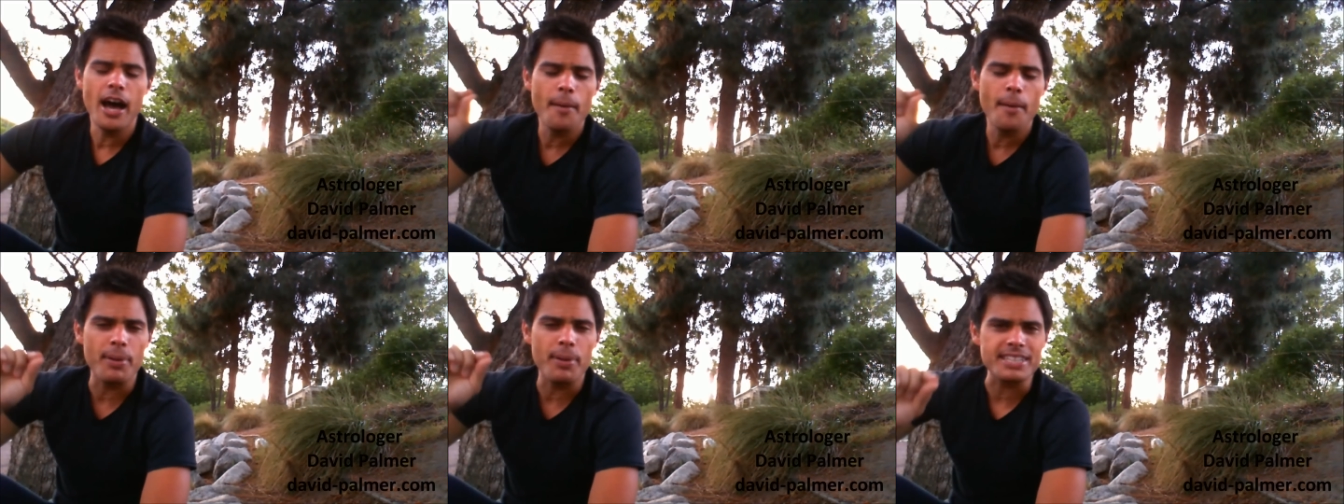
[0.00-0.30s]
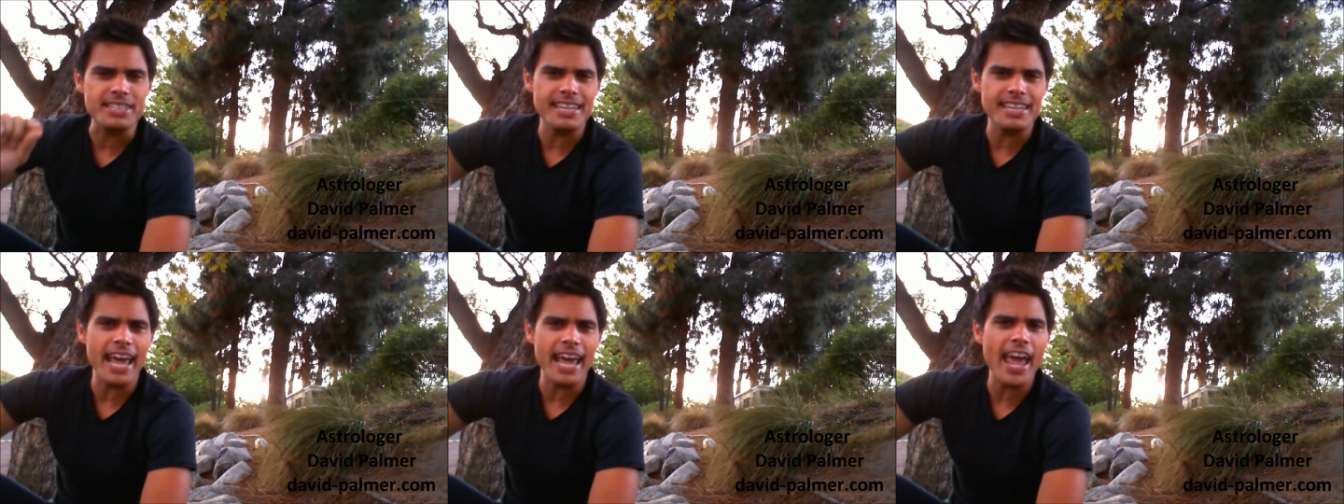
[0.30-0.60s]
But
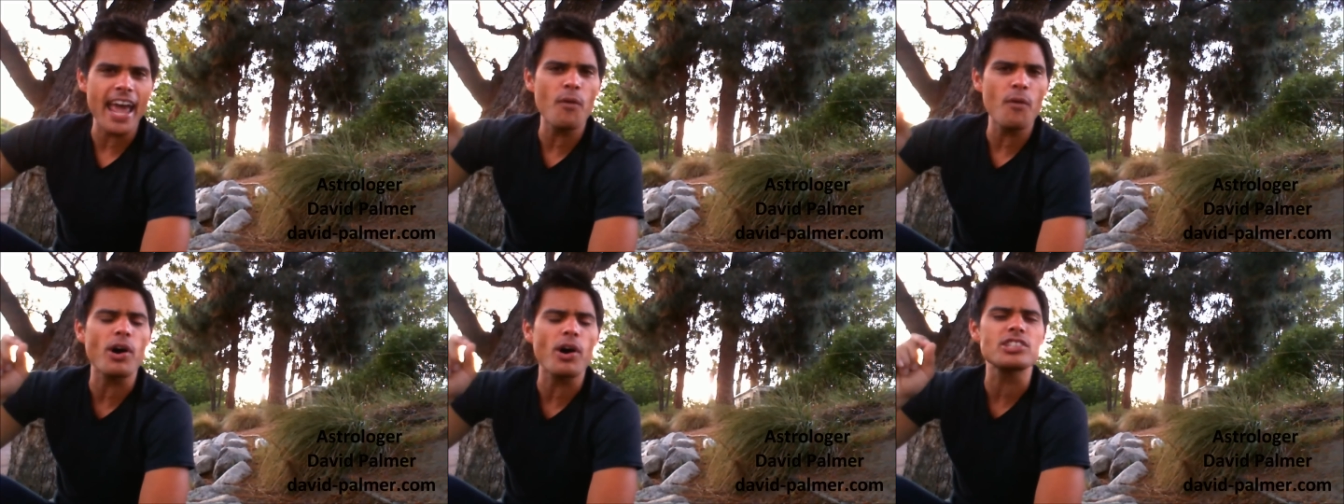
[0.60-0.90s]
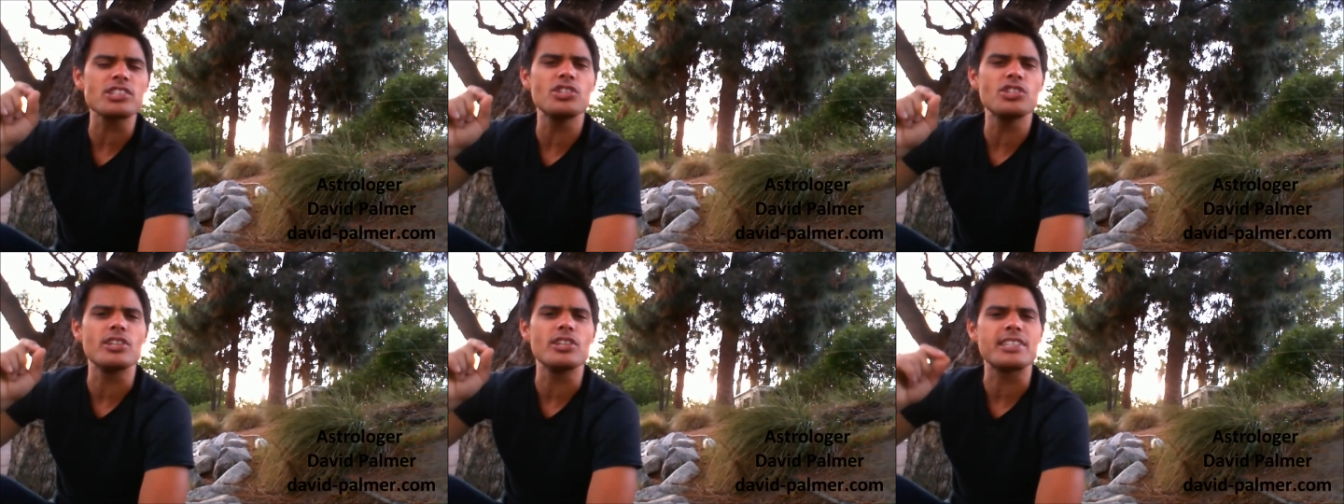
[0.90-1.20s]
today I
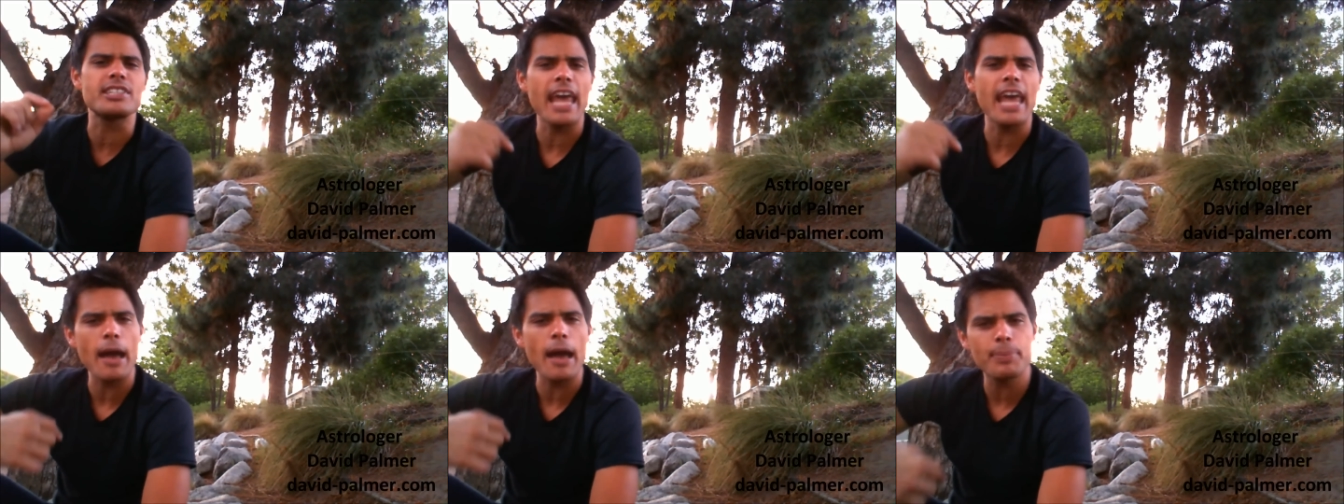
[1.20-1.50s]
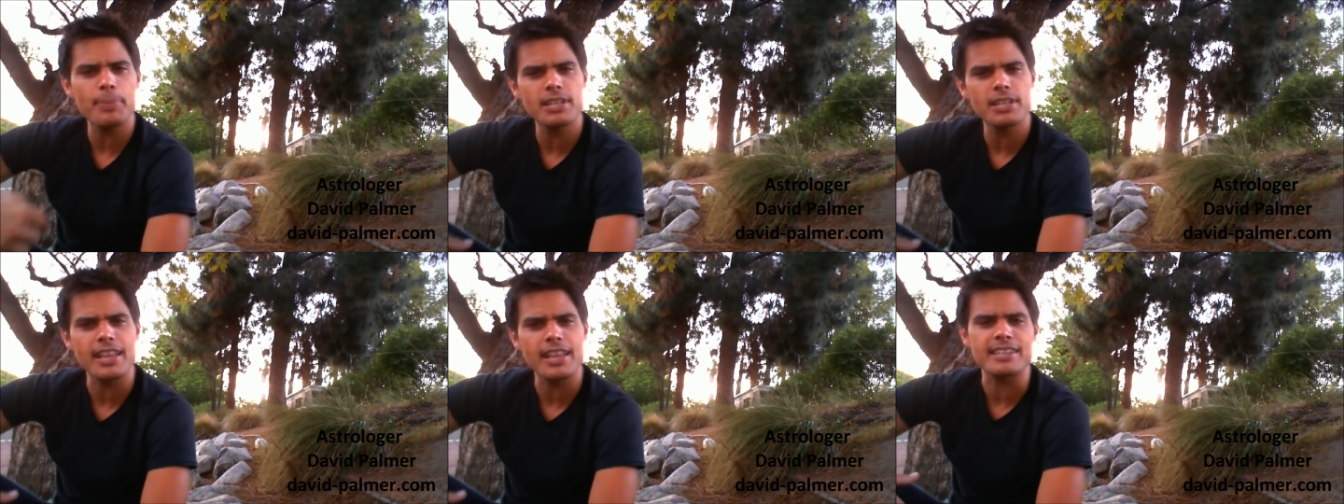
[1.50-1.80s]
want you to tap
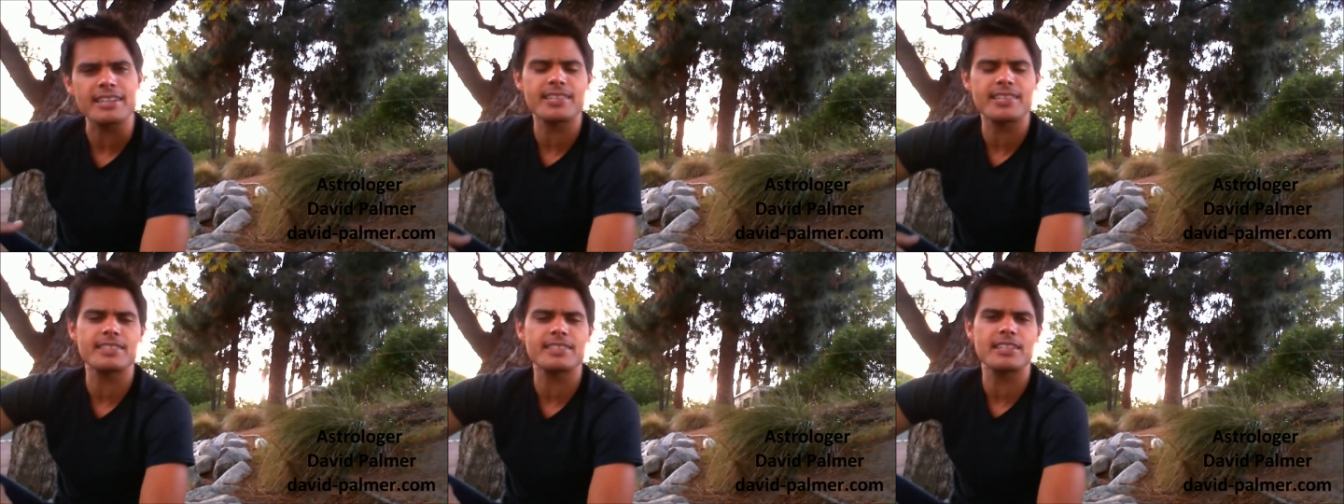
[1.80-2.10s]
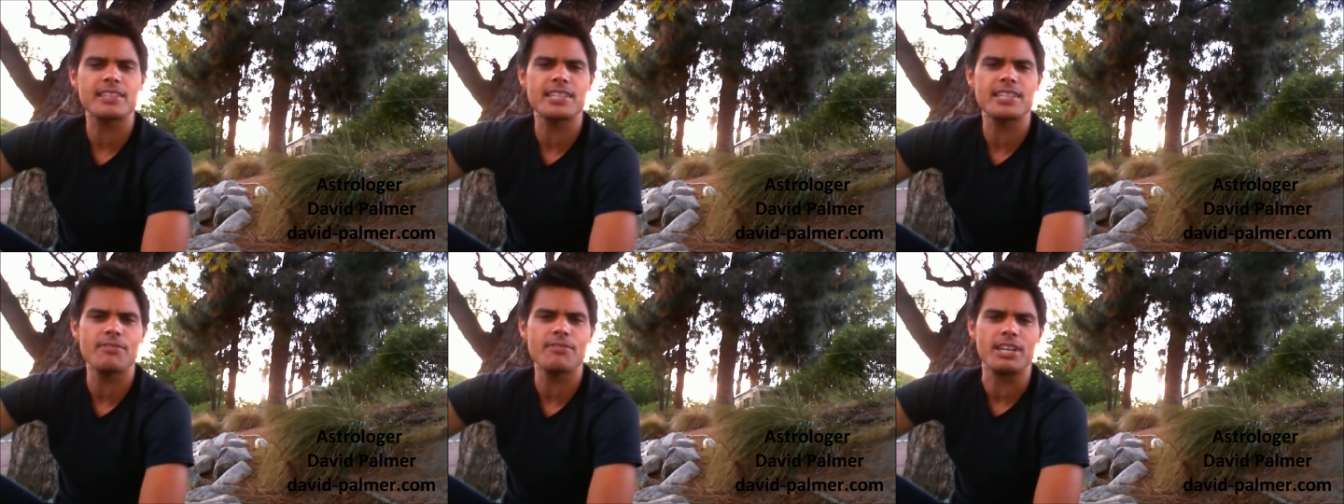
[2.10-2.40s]
into that
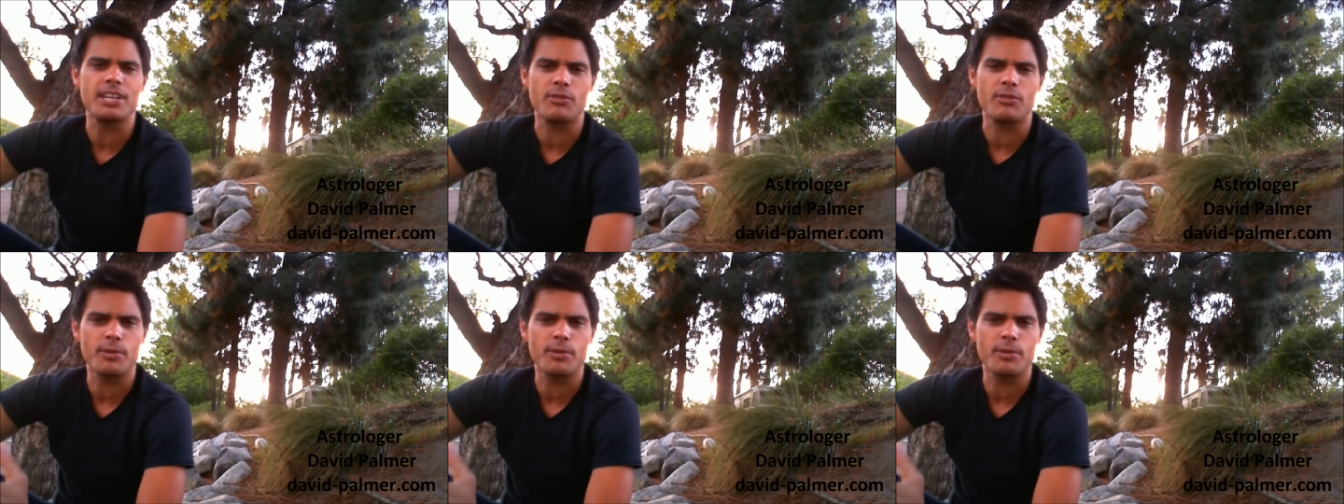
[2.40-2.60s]
sensitivity.